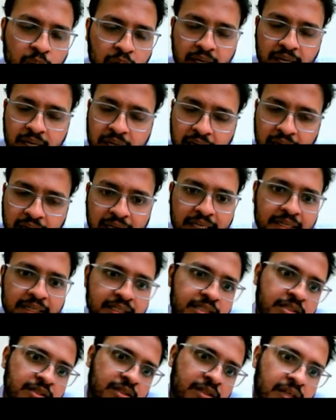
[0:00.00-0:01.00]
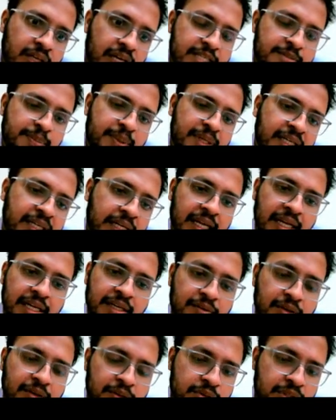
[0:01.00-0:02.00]
who are at high risk, especially
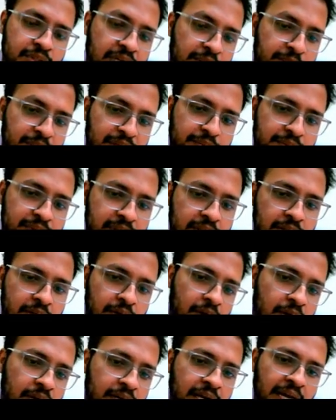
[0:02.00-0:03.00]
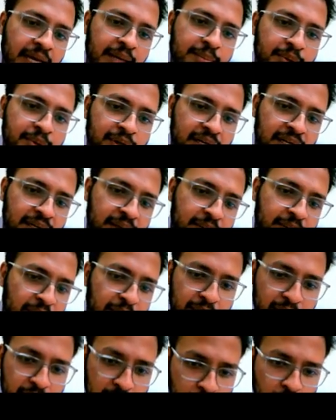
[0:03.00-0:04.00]
anyone who's coming with a chronic
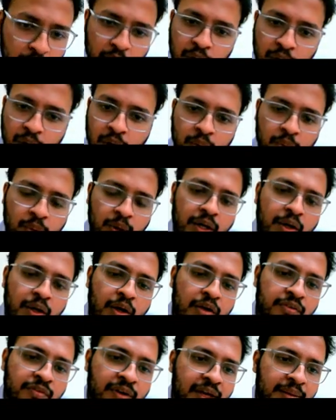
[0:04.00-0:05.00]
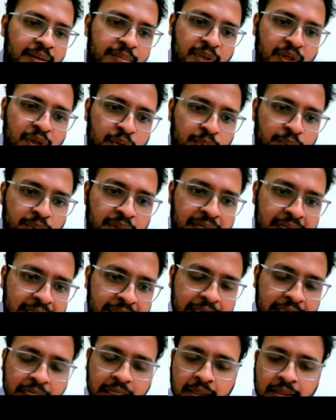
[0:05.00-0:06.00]
hyponatremia below 105 MEQ per
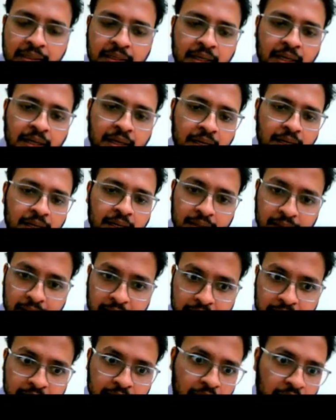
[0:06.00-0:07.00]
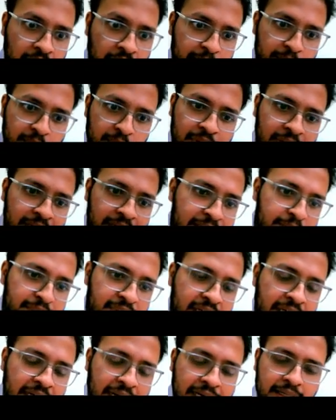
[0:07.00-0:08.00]
liter,
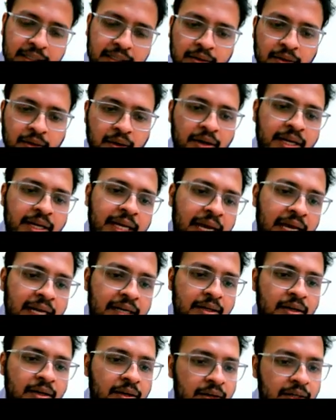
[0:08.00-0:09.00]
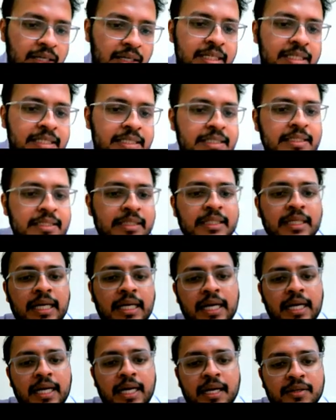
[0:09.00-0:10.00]
hypokalemia, chronic alcoholics,
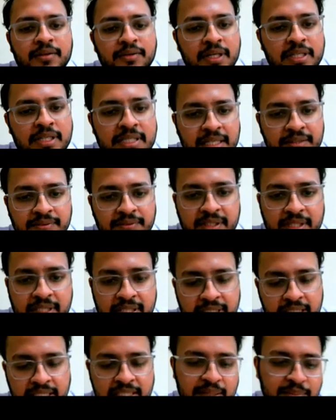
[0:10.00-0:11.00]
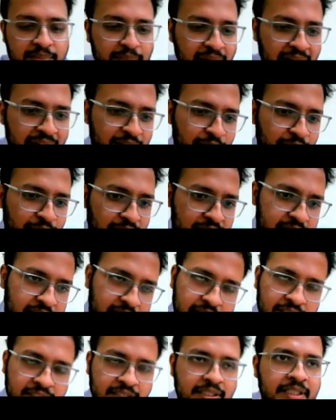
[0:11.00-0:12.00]
advanced liver disease, and
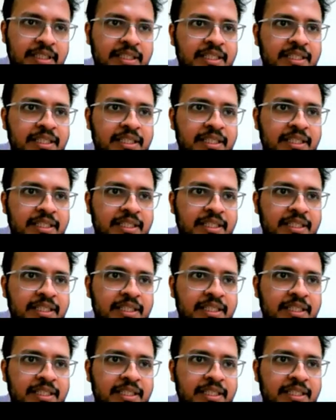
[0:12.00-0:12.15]
malnutrition.